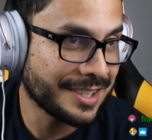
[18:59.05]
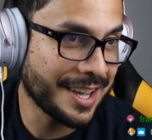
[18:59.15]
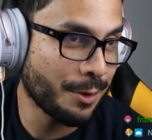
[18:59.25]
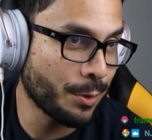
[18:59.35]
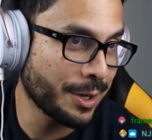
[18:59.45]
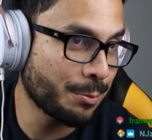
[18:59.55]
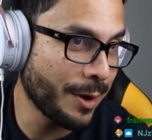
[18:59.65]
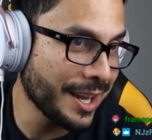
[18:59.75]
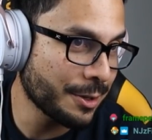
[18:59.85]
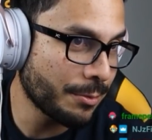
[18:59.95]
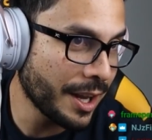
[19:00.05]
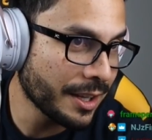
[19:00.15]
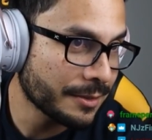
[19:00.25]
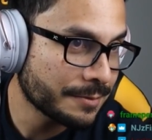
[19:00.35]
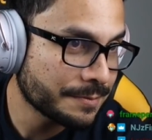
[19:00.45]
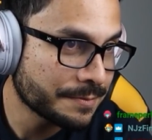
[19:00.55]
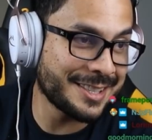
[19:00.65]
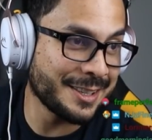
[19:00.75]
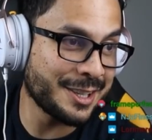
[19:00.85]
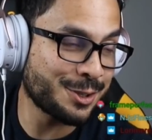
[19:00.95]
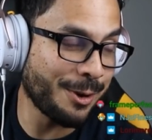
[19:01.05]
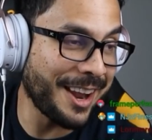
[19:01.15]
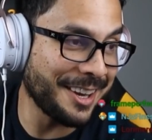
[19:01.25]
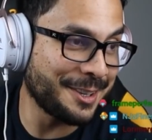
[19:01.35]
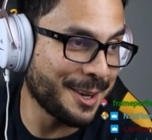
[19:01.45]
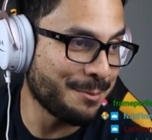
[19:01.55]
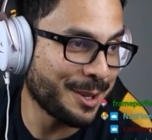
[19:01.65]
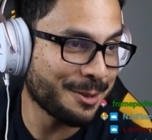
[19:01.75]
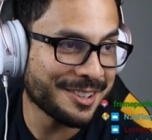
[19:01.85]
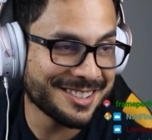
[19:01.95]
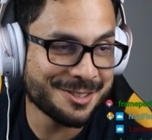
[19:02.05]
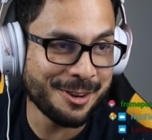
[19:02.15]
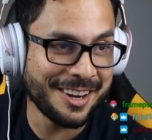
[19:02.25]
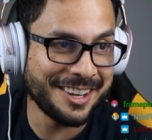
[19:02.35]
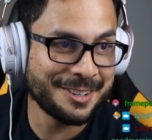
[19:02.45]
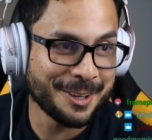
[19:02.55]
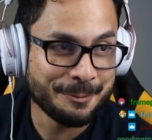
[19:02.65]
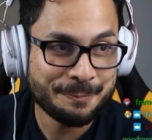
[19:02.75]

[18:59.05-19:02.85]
When you're right, you're right. This thread ain't done, by the way. This thread ain't done.